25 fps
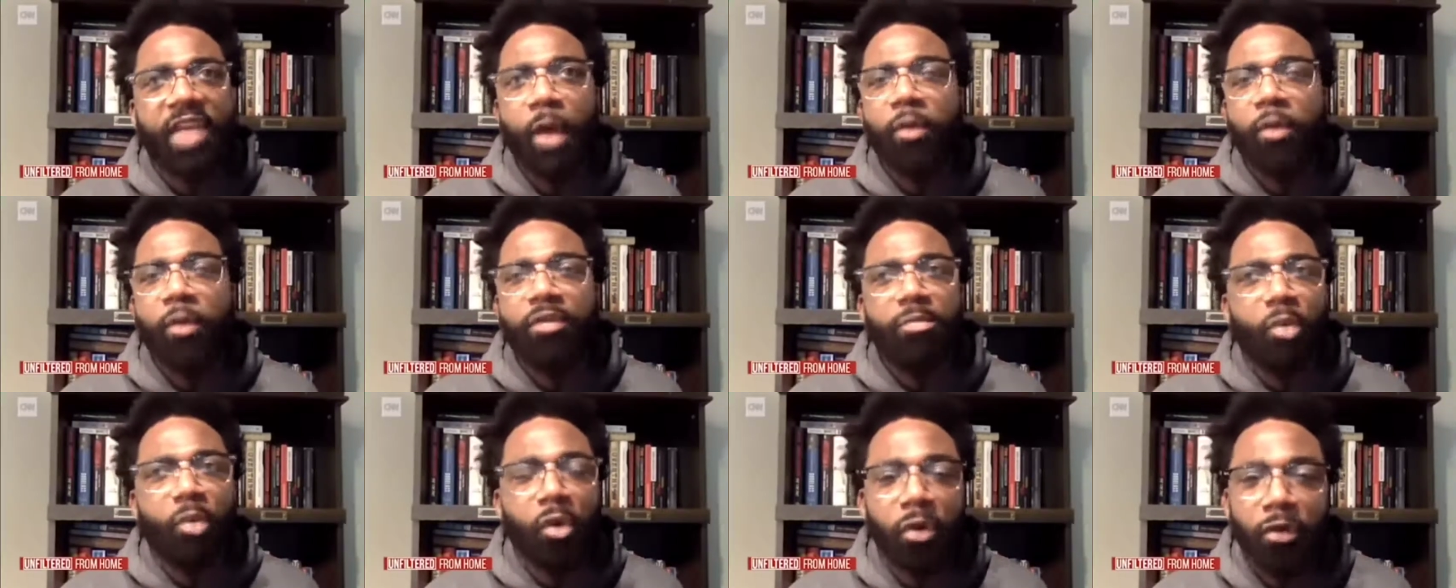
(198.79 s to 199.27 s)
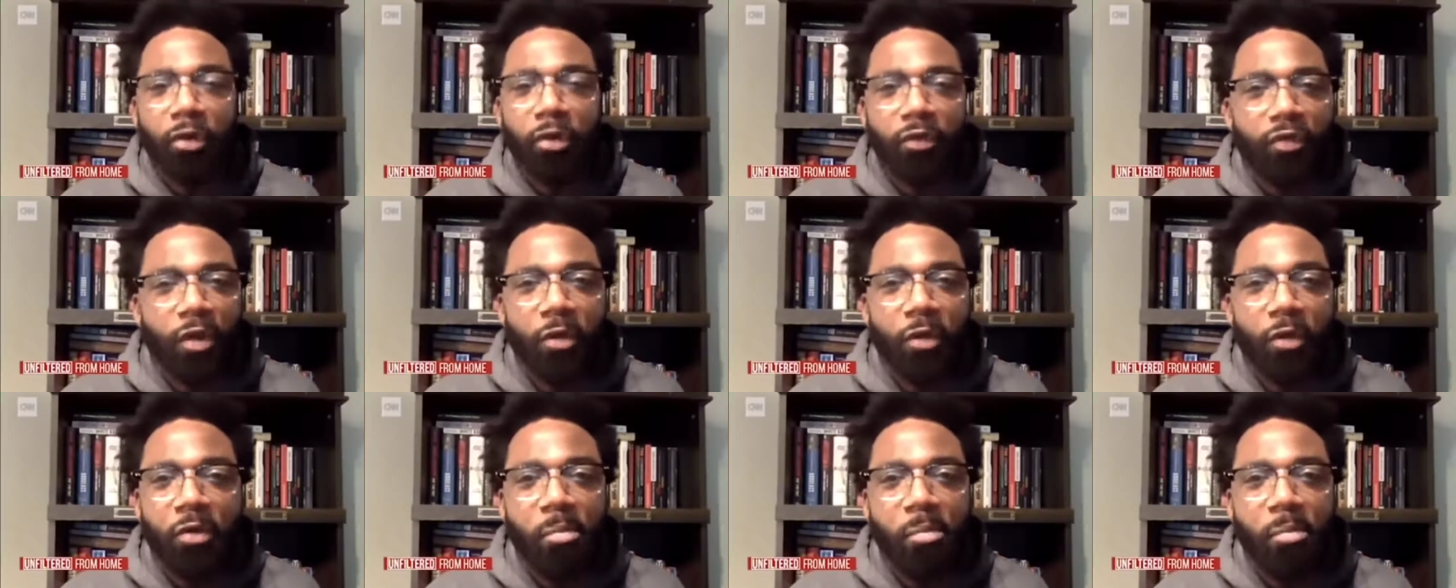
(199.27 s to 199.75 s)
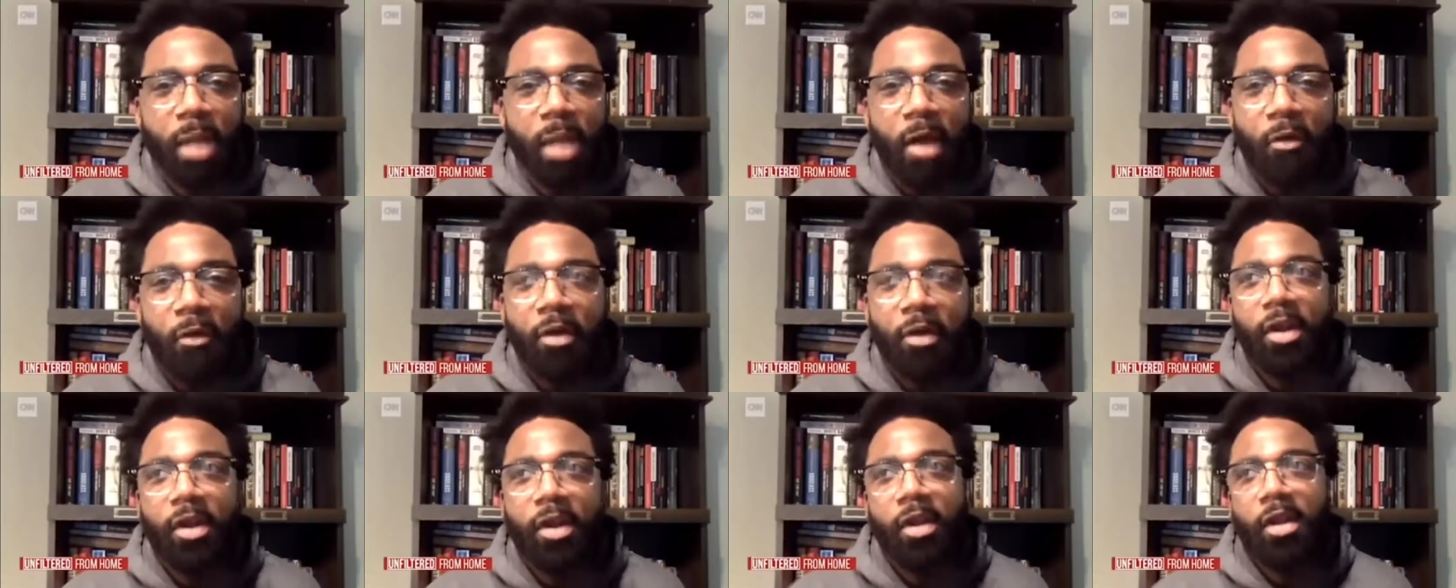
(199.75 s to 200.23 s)
I was more concerned
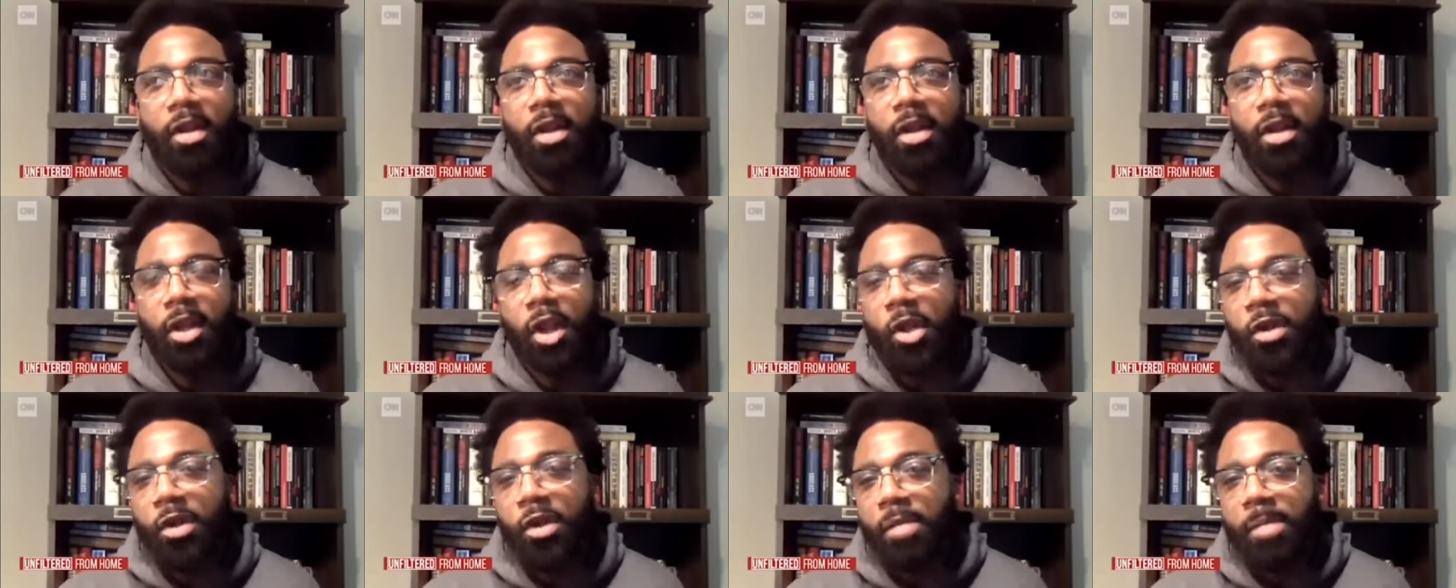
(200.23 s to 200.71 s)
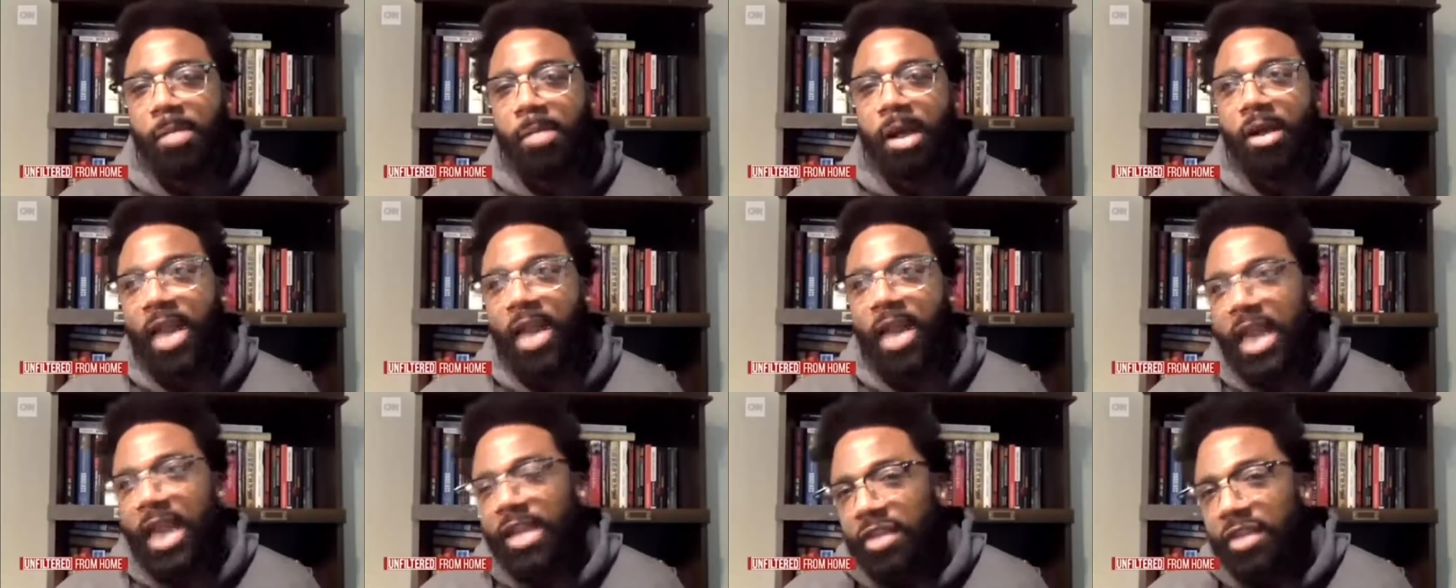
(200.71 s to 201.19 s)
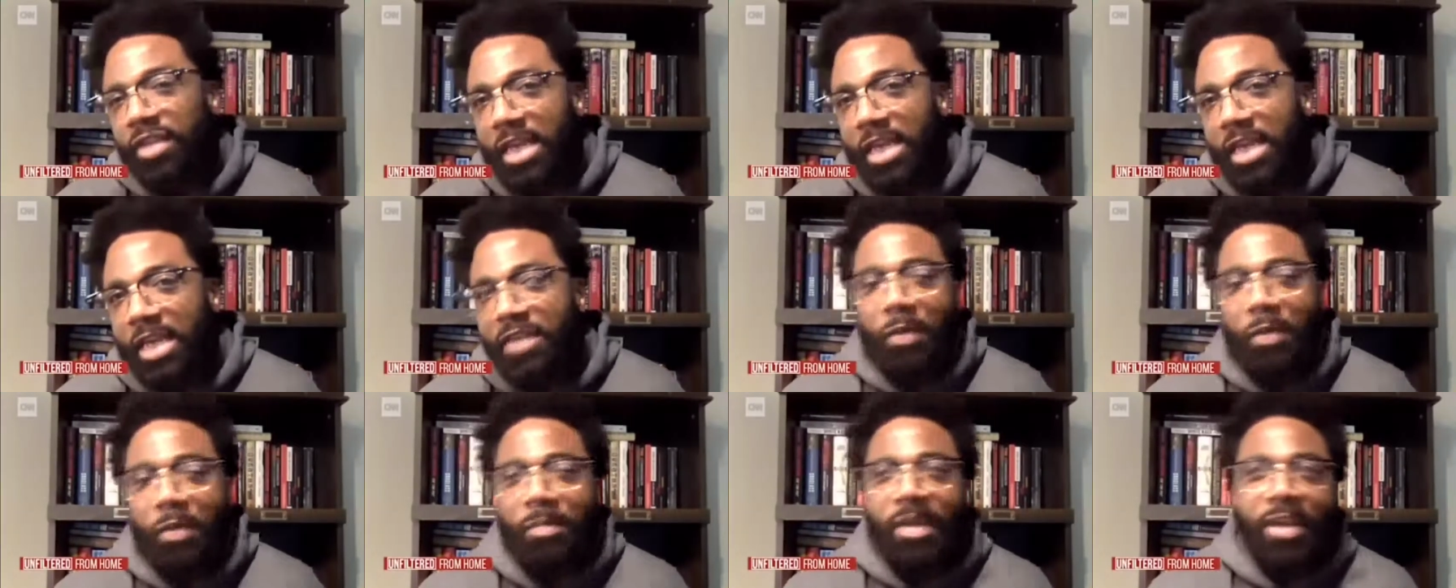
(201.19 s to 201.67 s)
about learning about ancient
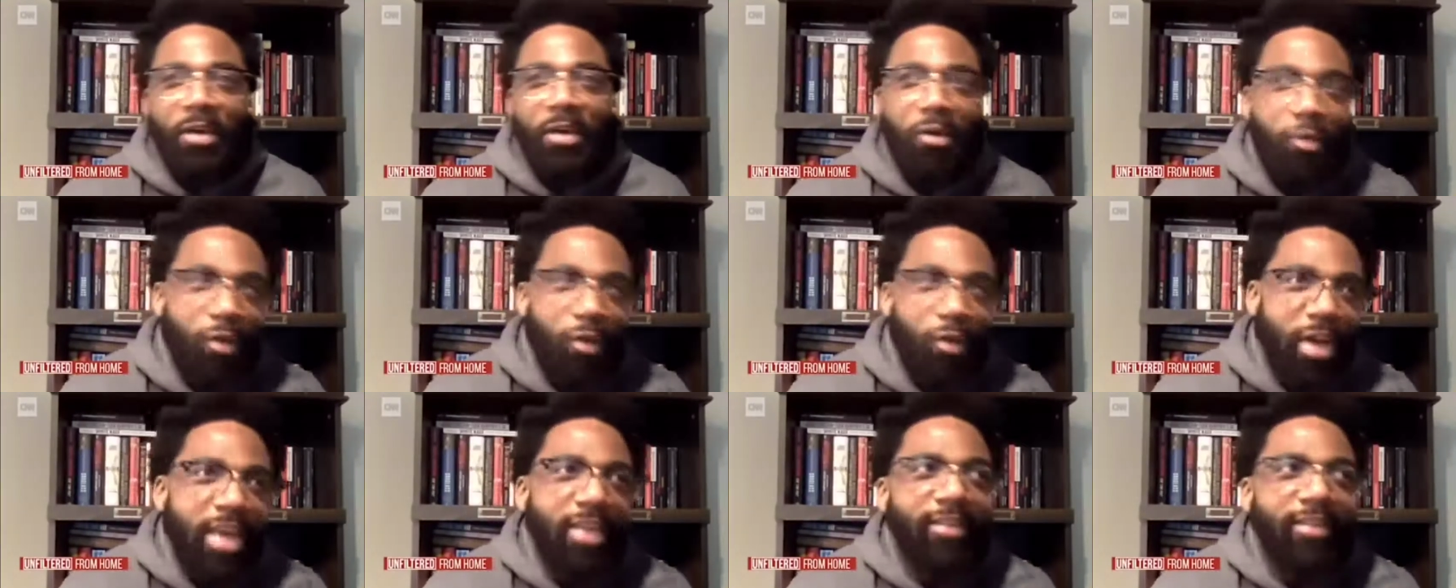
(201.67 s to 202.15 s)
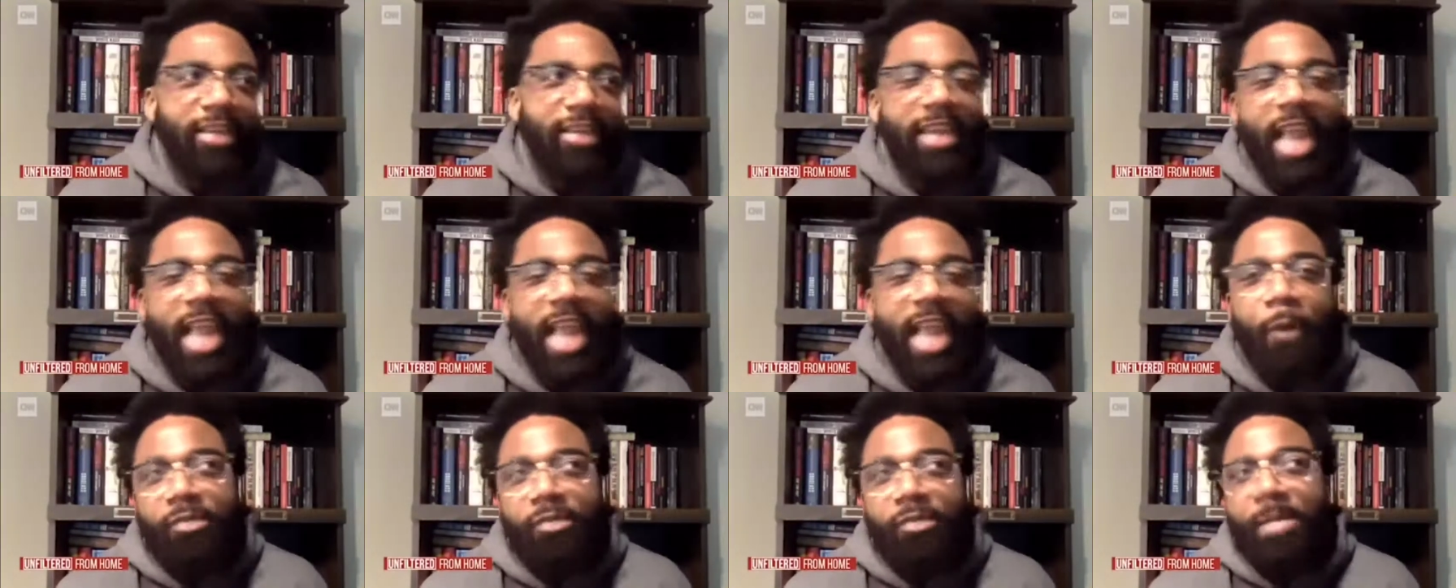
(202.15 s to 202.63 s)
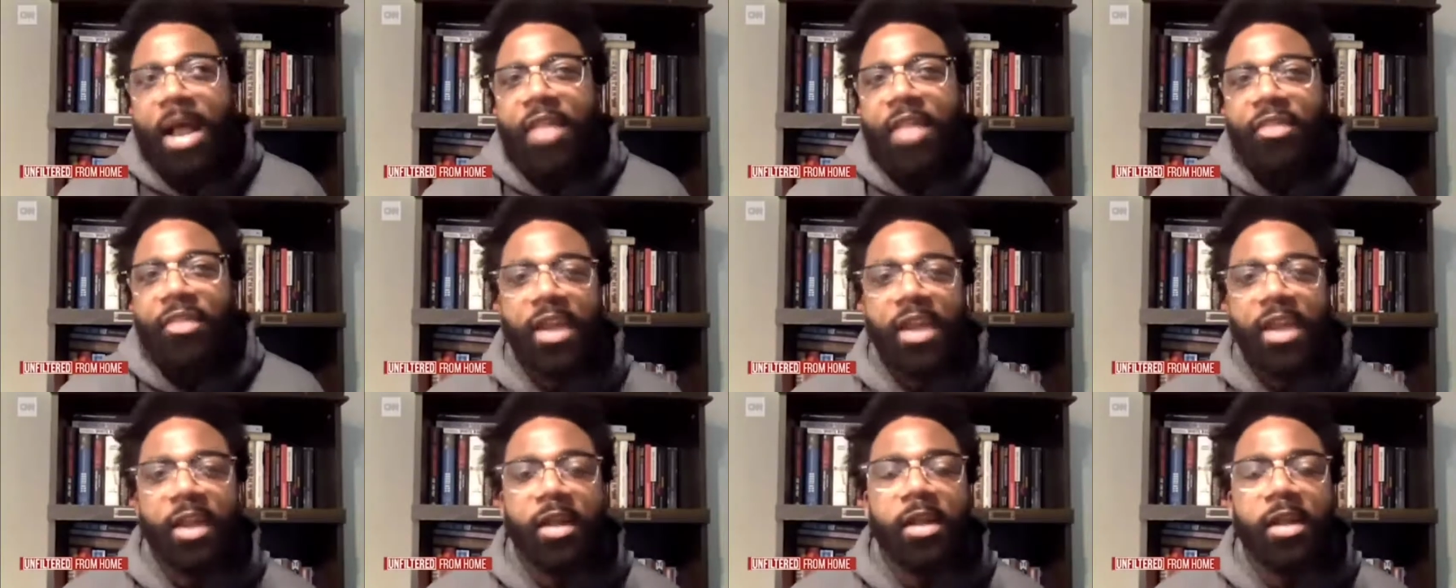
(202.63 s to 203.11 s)
Egypt and Greece, and that was my
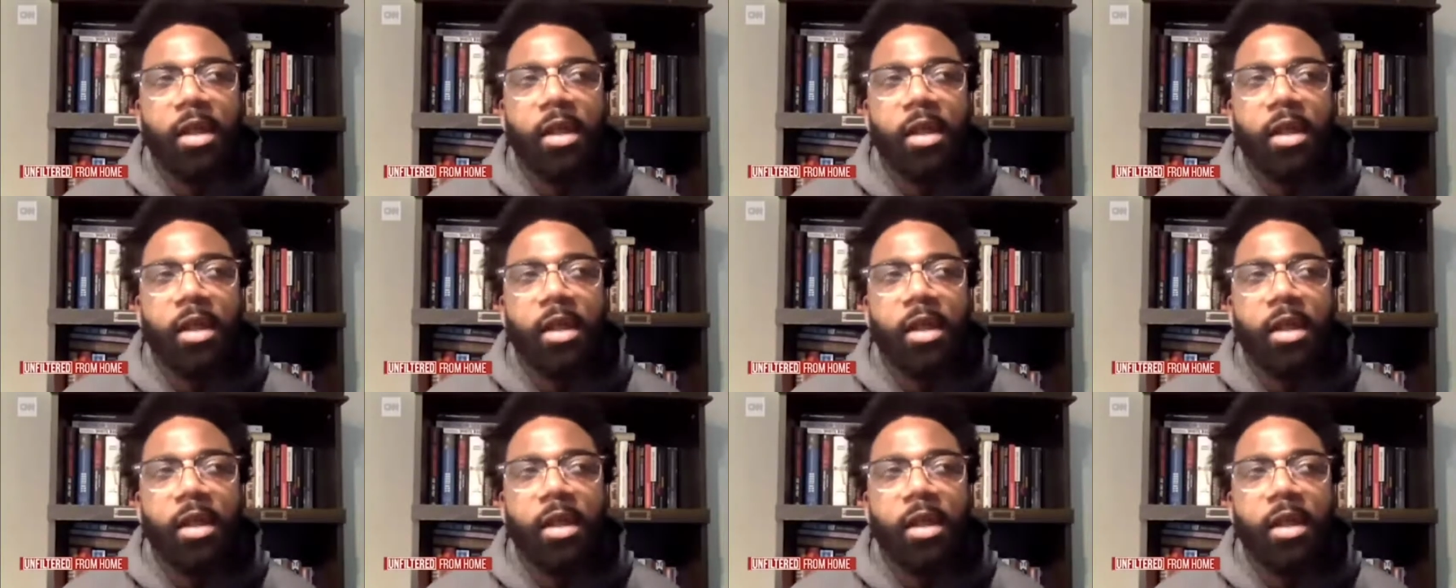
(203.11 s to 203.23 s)
thing.